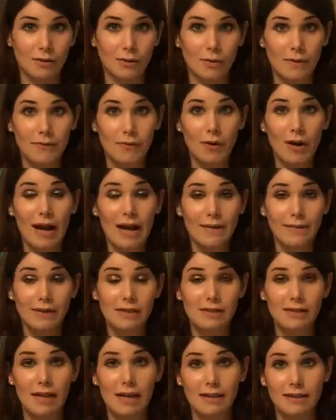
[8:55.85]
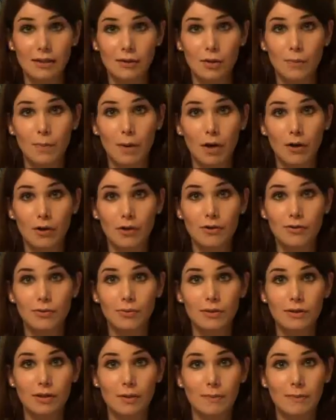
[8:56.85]
If you're having sex and your partner is
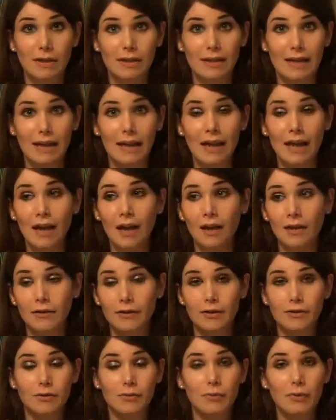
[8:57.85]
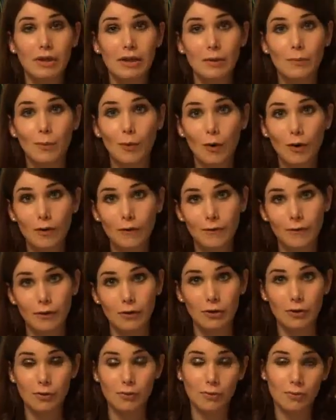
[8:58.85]
doing something that doesn't really work for
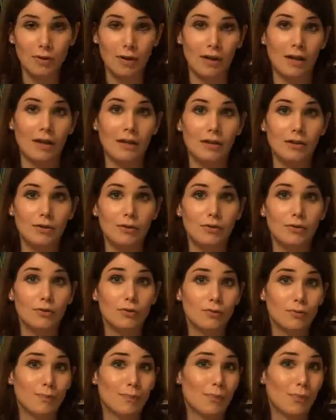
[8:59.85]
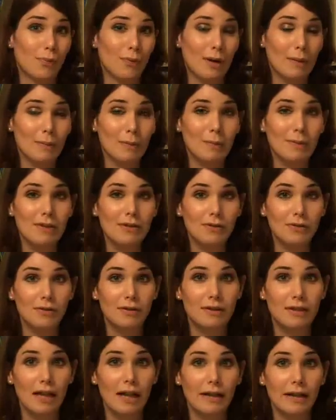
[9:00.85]
you, you probably
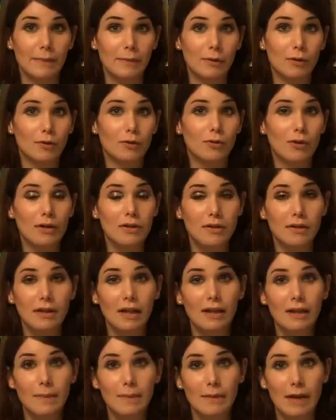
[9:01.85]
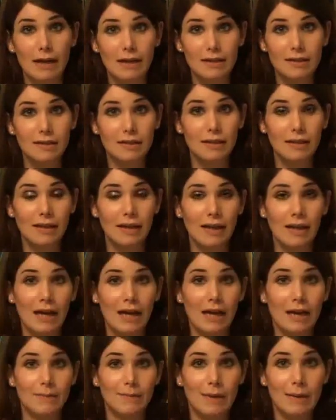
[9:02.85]
should tell them. Try to tell them nicely,
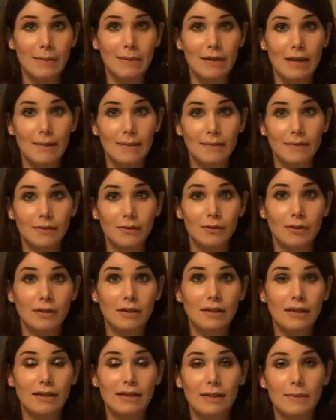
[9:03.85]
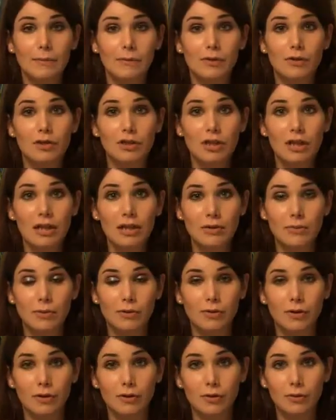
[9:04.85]
and maybe then you can get them to change
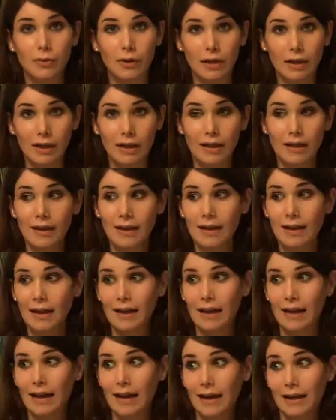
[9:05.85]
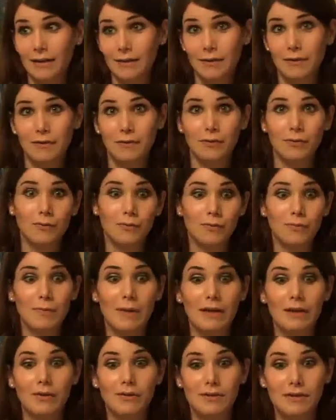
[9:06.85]
what they're doing and to
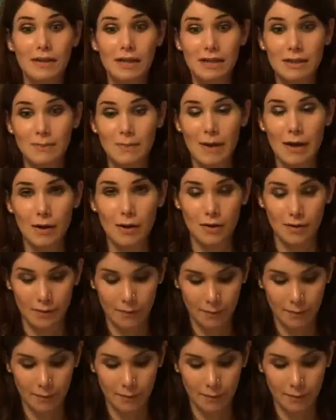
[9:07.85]
make your sex better.